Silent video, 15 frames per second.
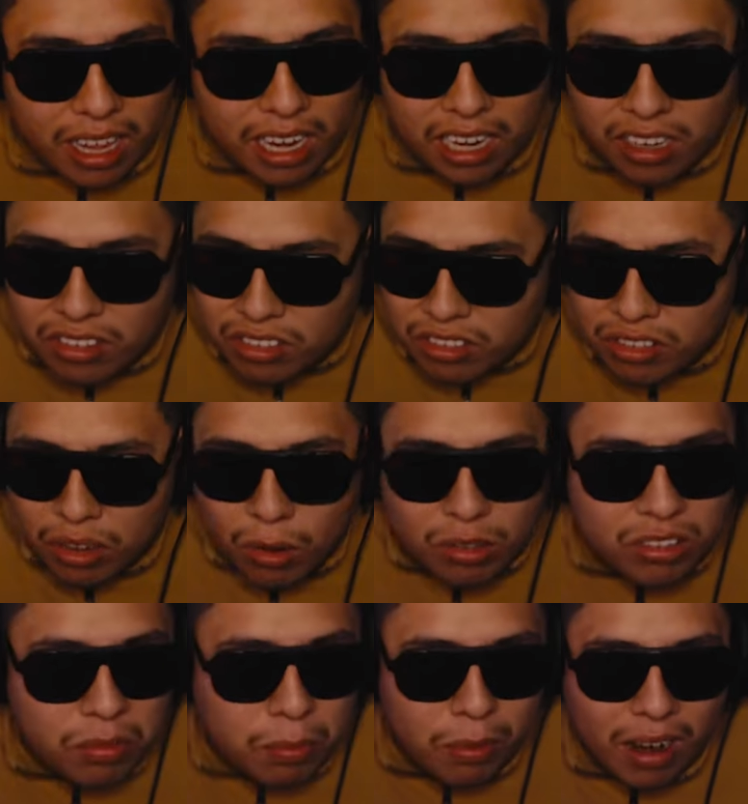it's so
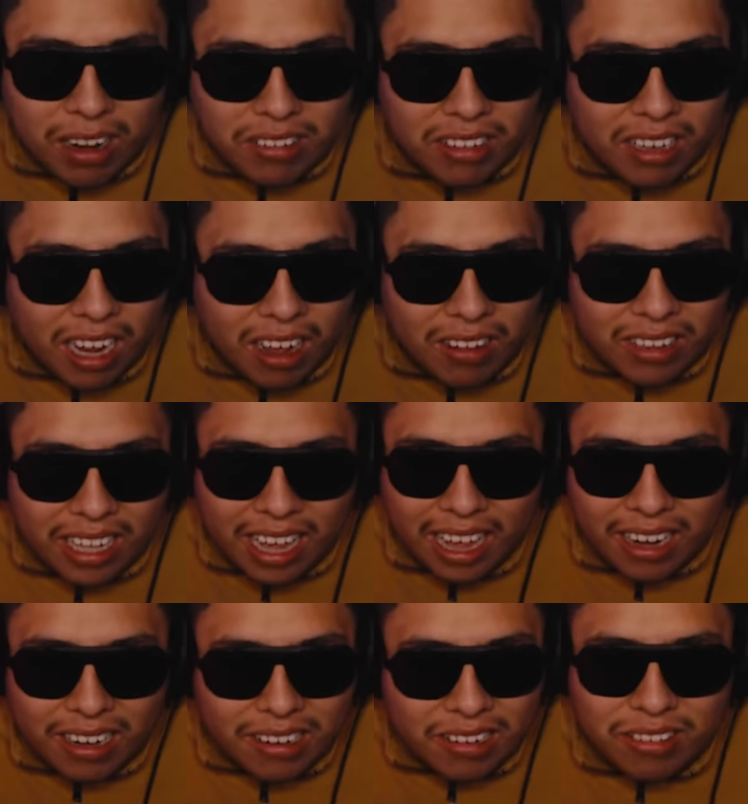surprising how they
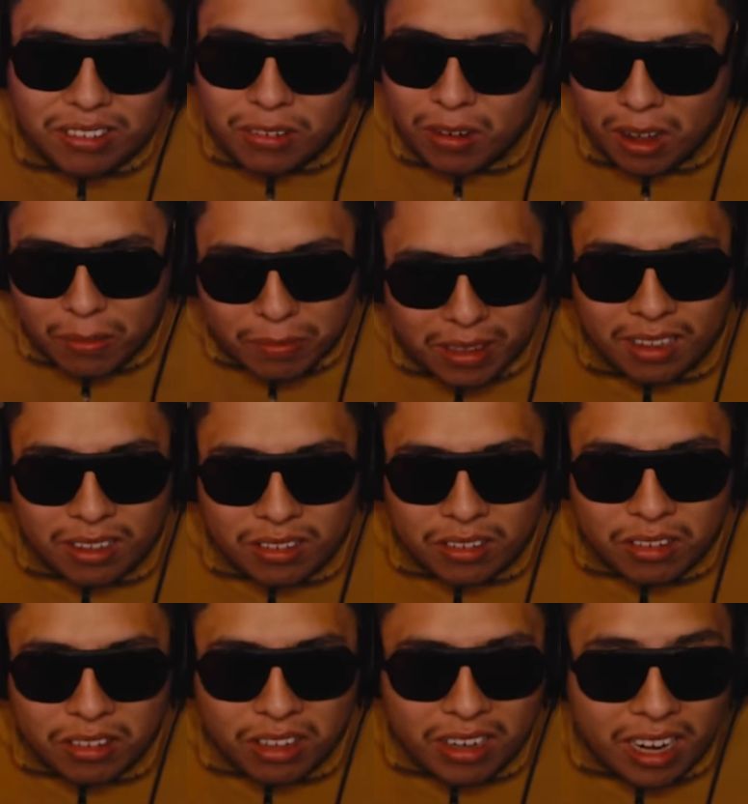added this new update. So
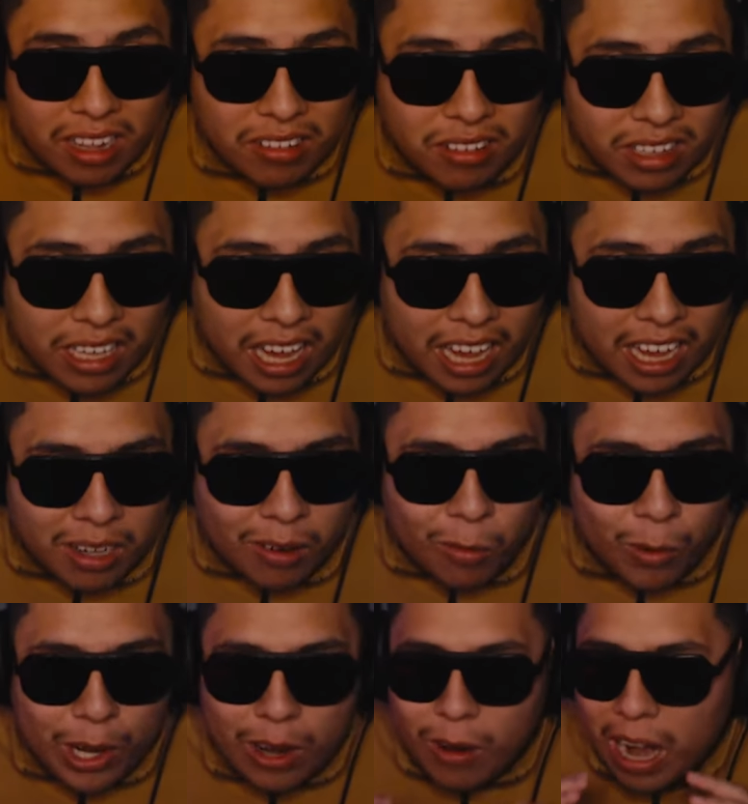today's game
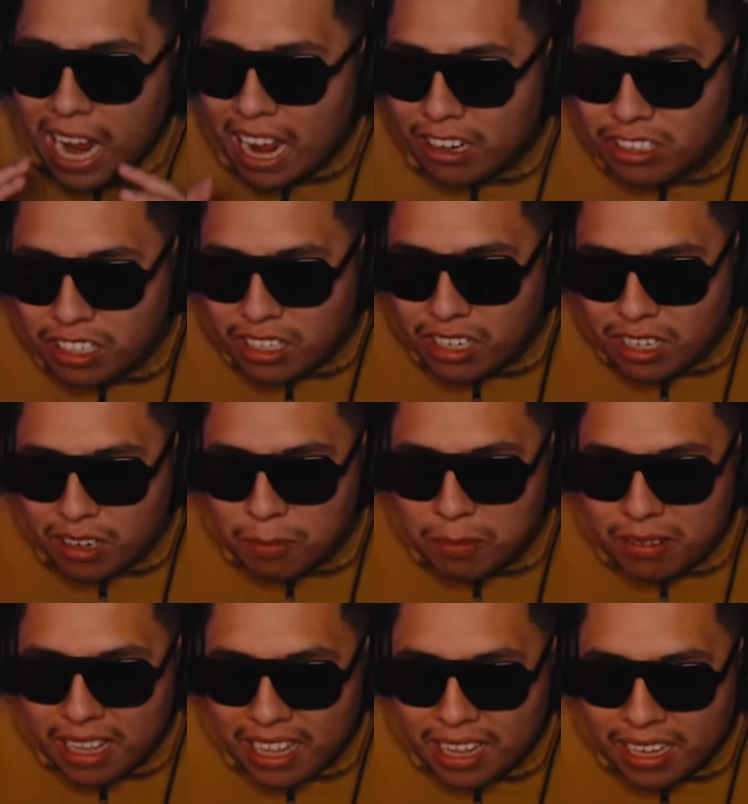we are actually gonna
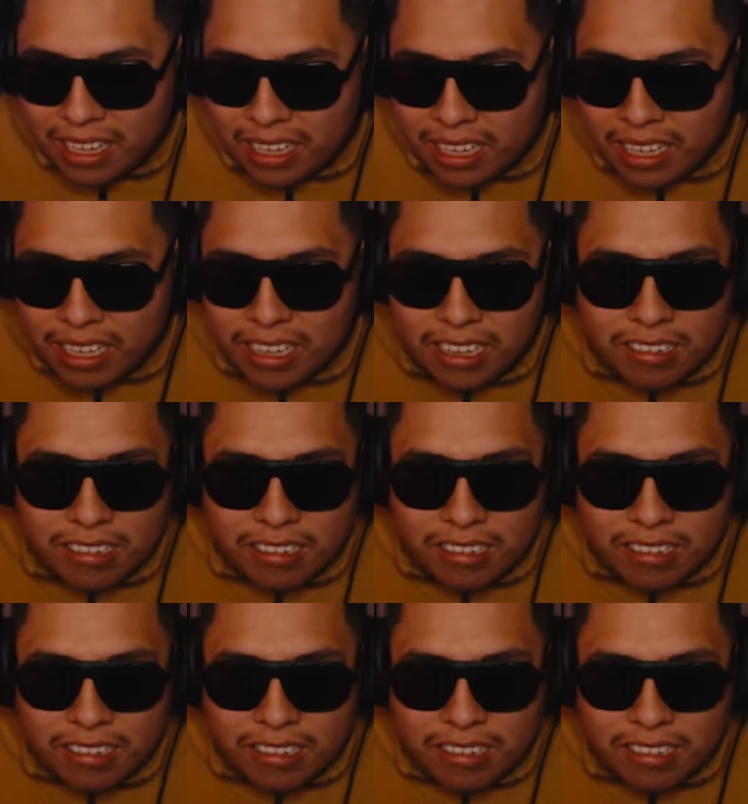play is